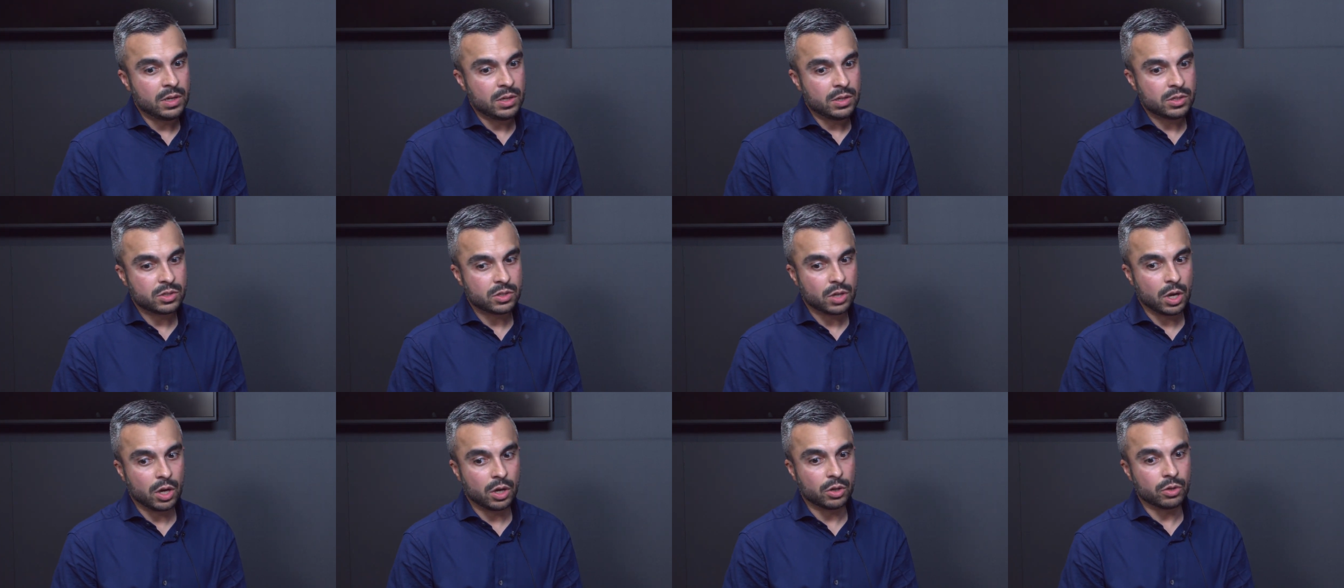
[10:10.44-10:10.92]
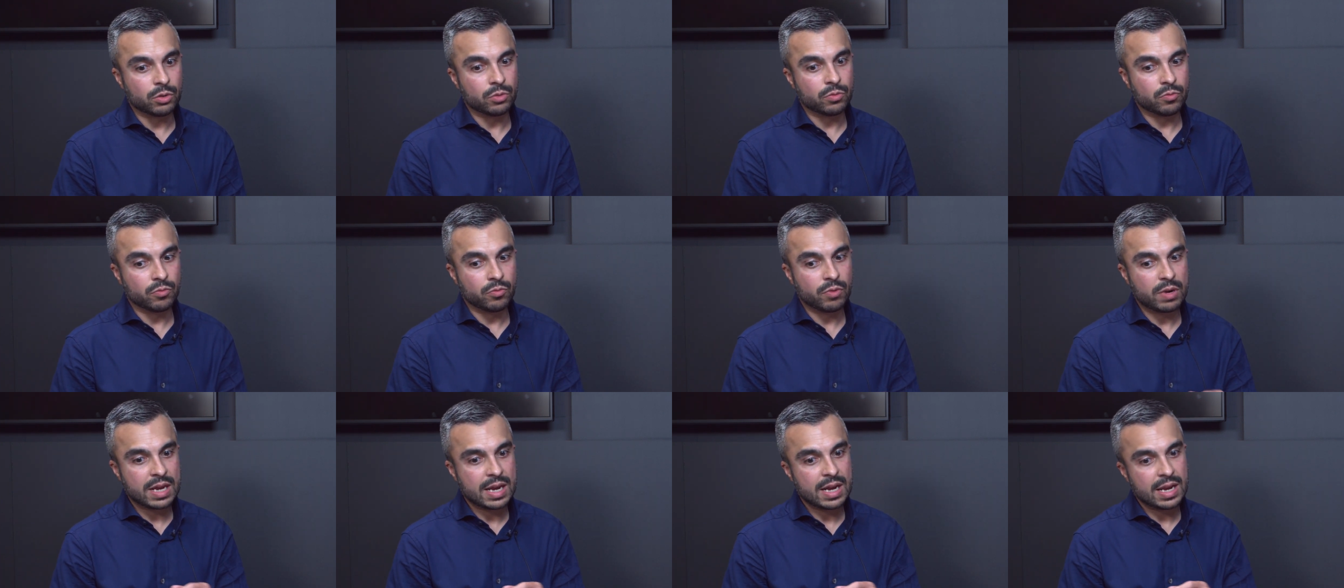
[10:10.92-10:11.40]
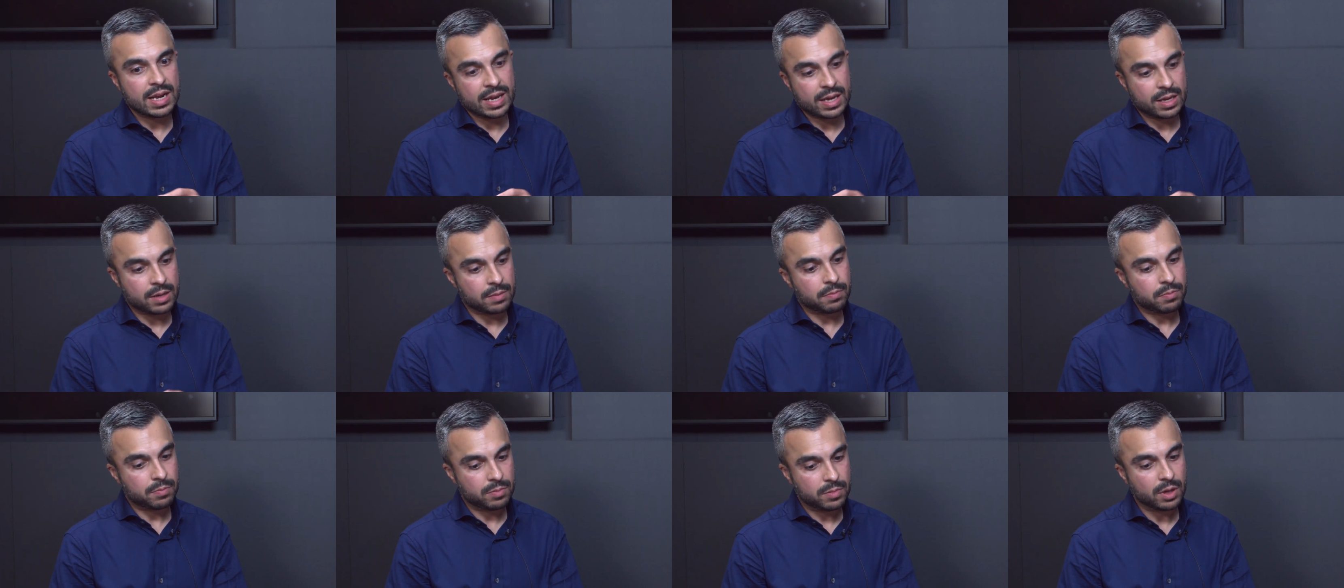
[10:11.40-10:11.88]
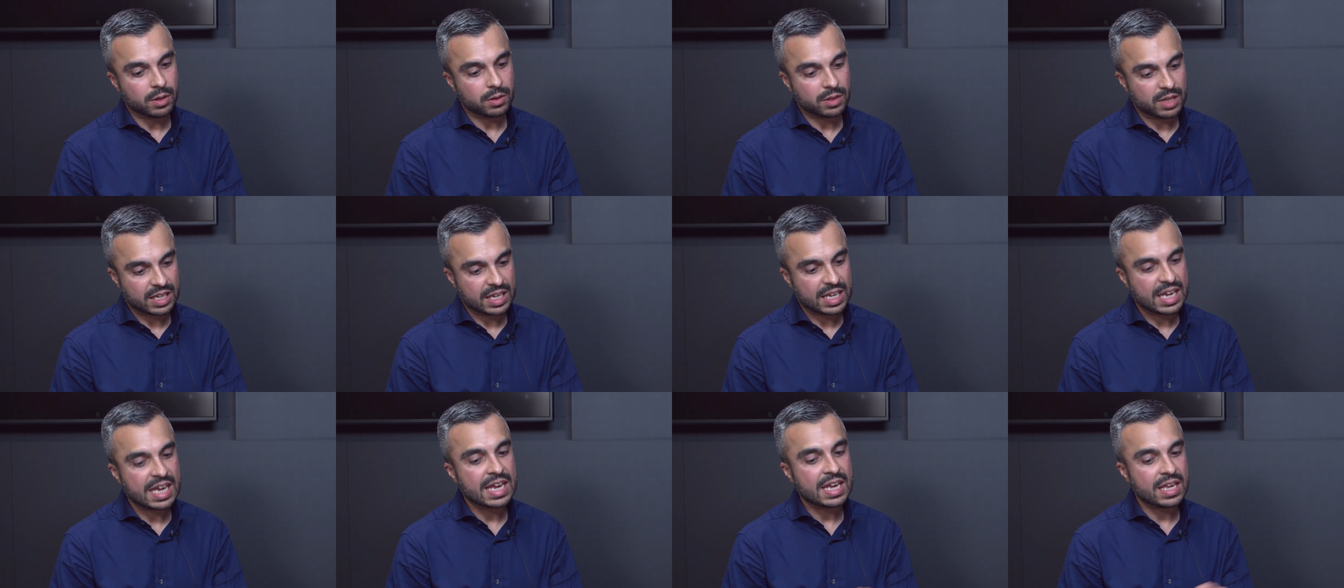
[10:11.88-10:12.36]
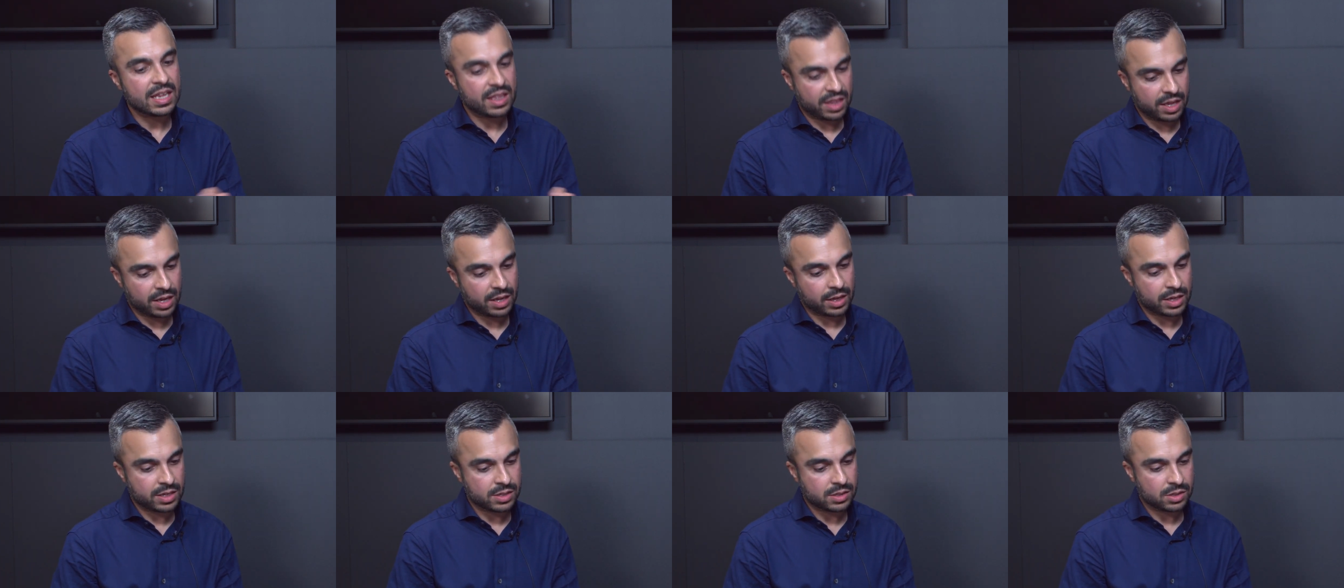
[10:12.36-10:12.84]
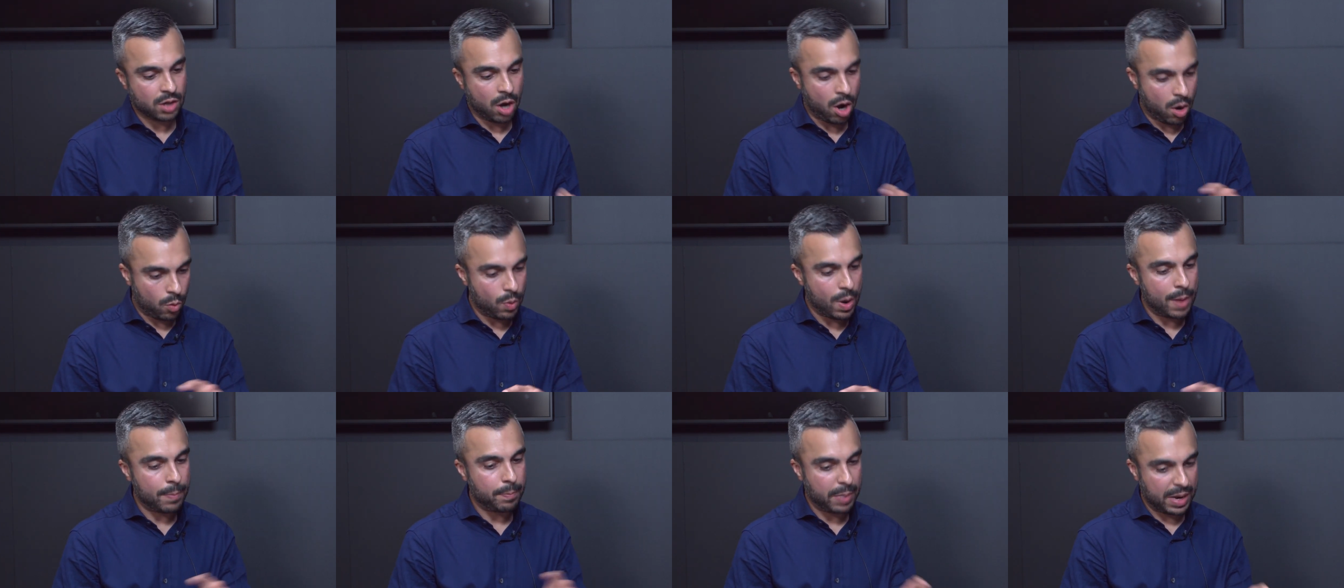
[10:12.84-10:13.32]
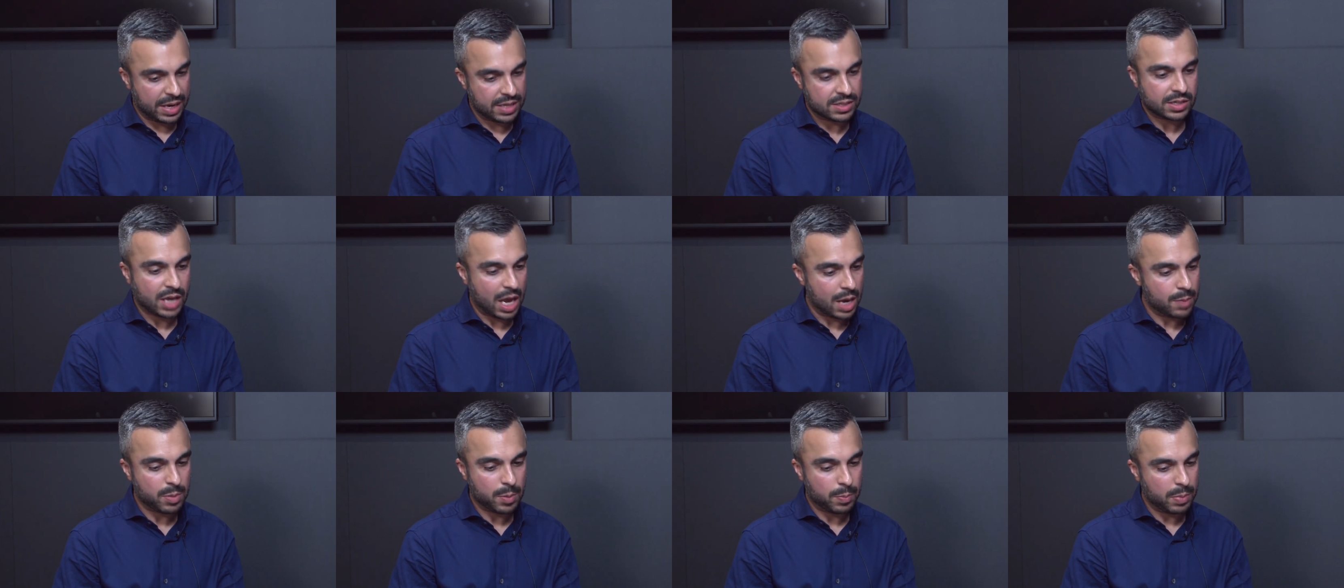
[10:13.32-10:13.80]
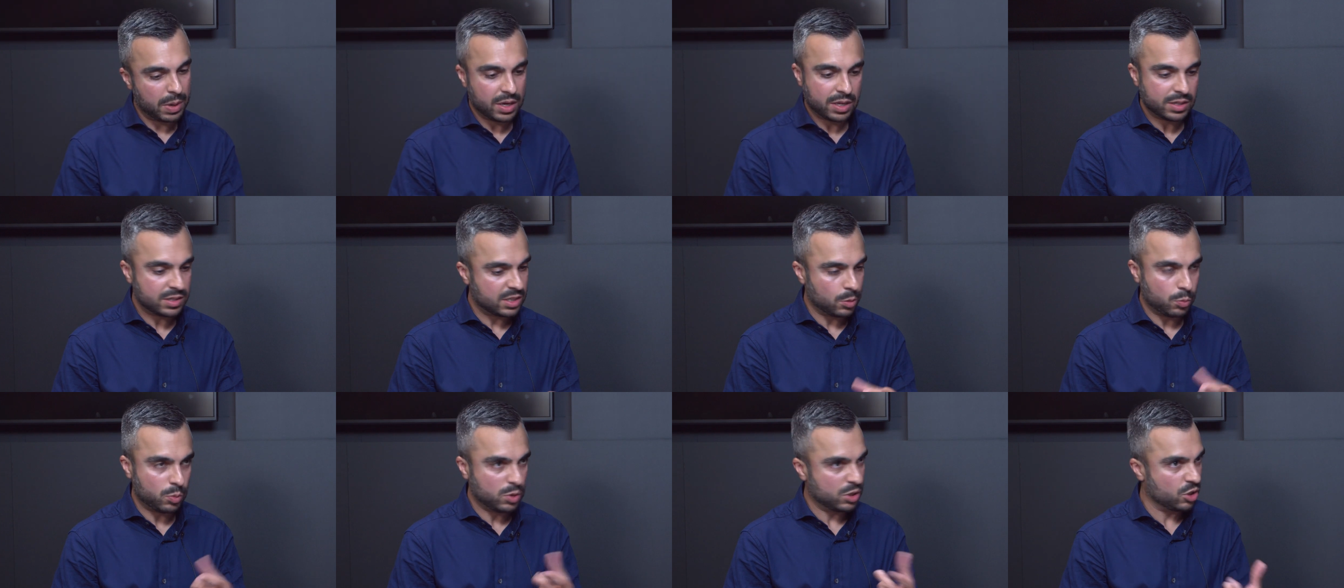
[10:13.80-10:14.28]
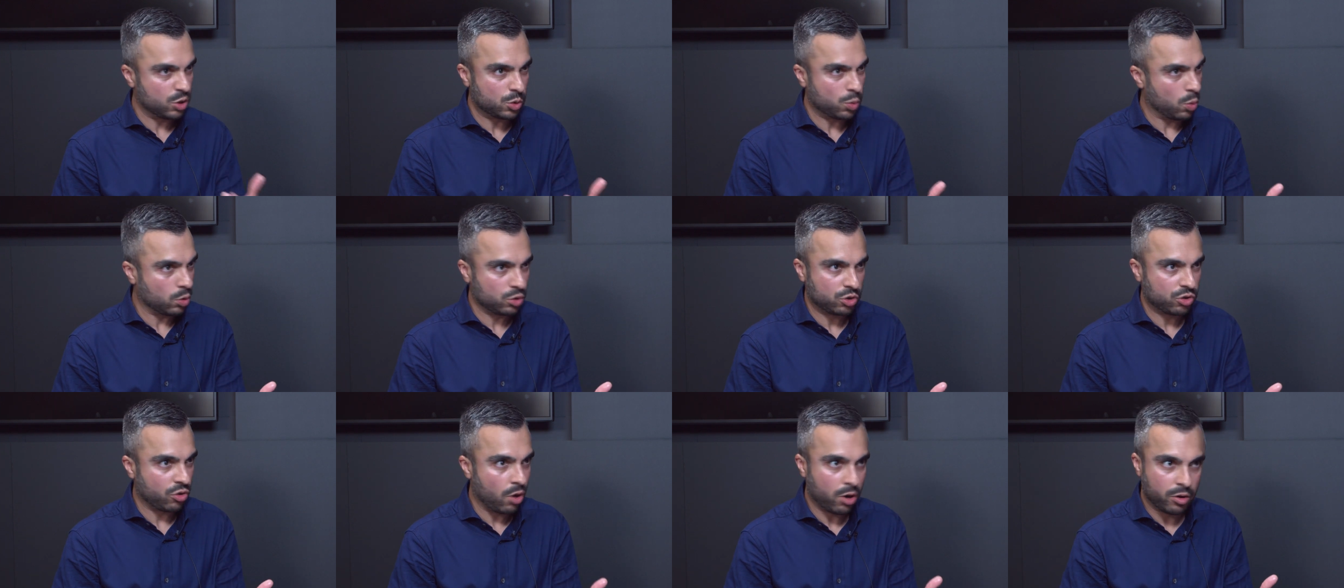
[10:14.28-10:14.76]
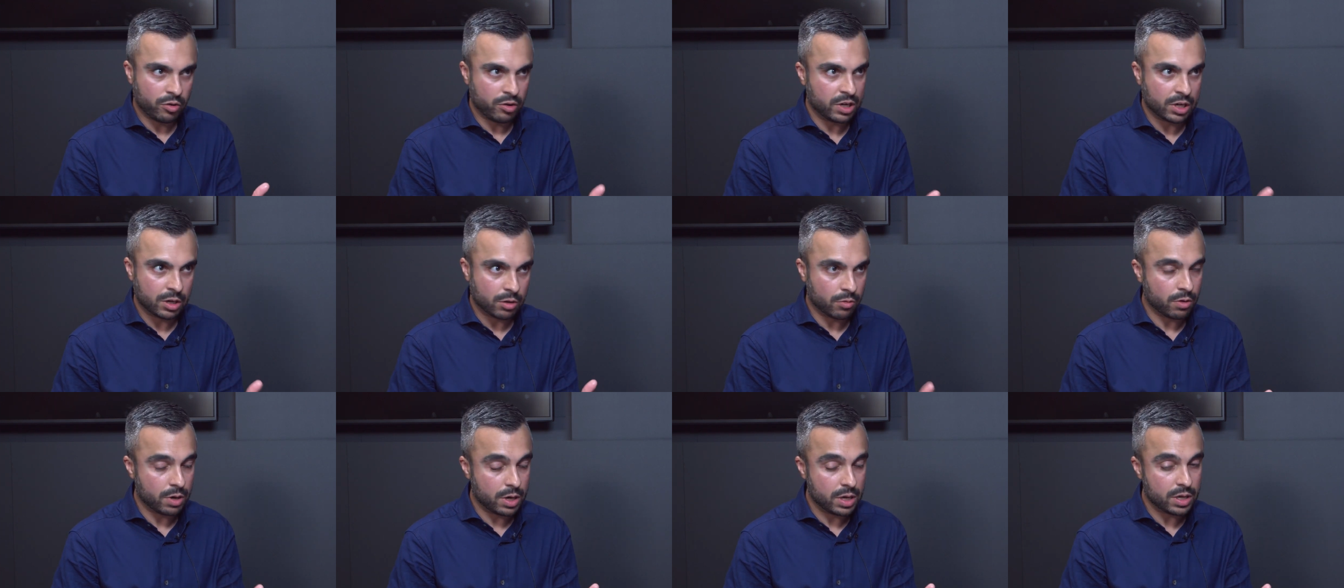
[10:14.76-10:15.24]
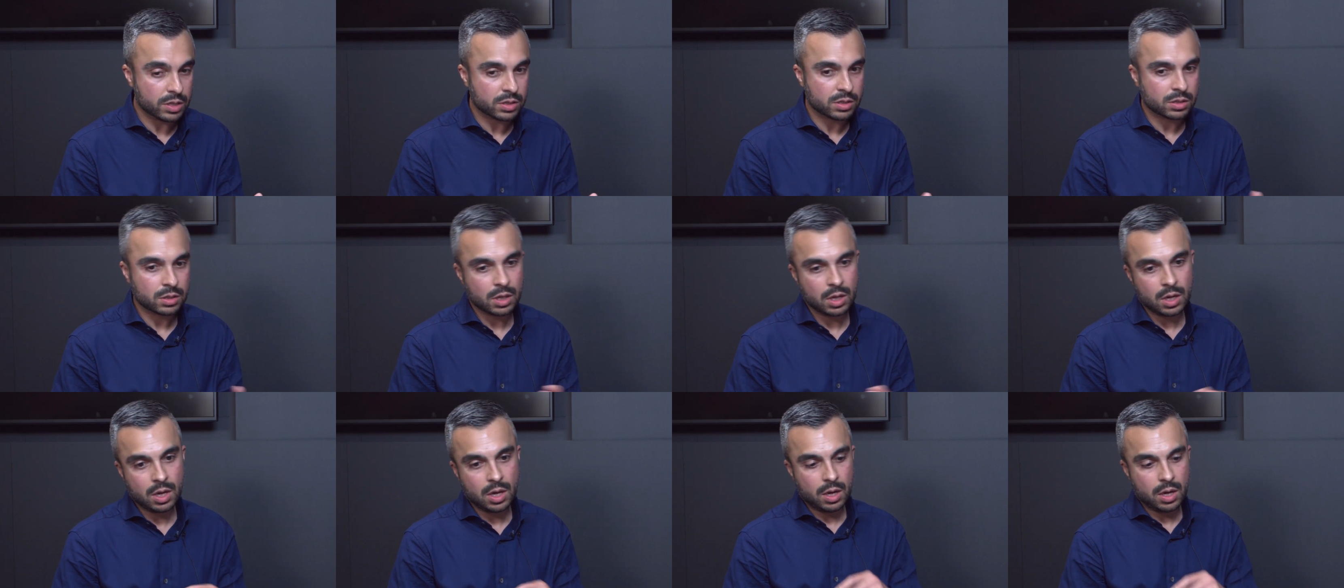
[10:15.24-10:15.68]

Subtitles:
So really, the key thing is our web-based capability, which is what Tririga is,